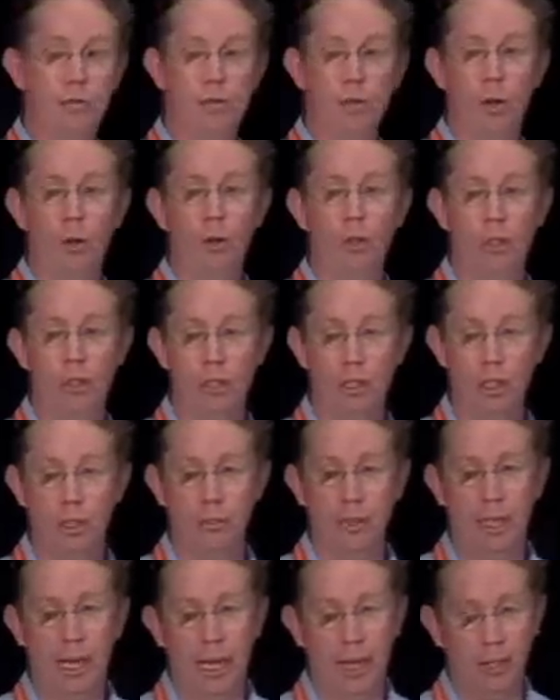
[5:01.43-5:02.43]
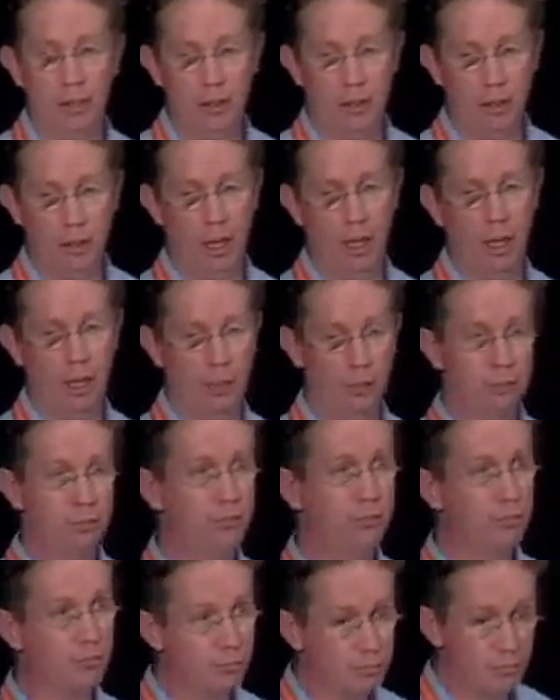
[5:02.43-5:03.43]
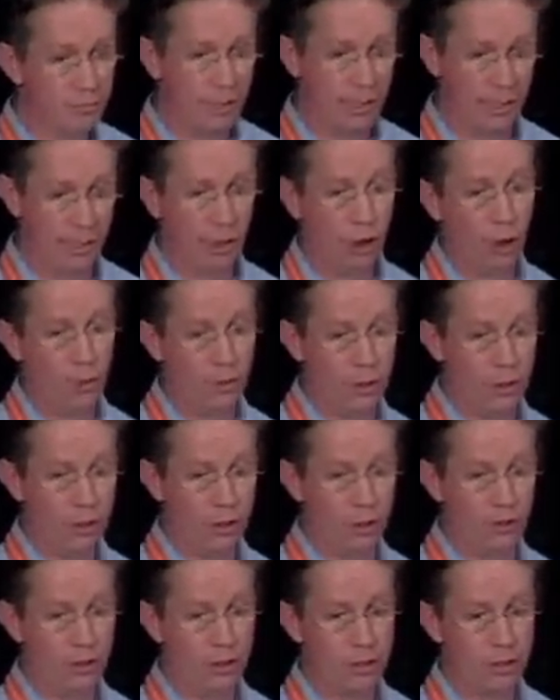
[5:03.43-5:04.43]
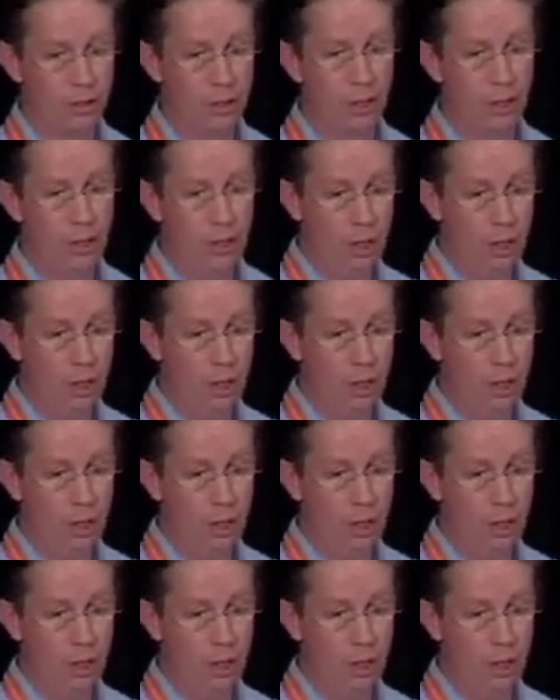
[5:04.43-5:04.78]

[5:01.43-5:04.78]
of tokens can be handled in a common service.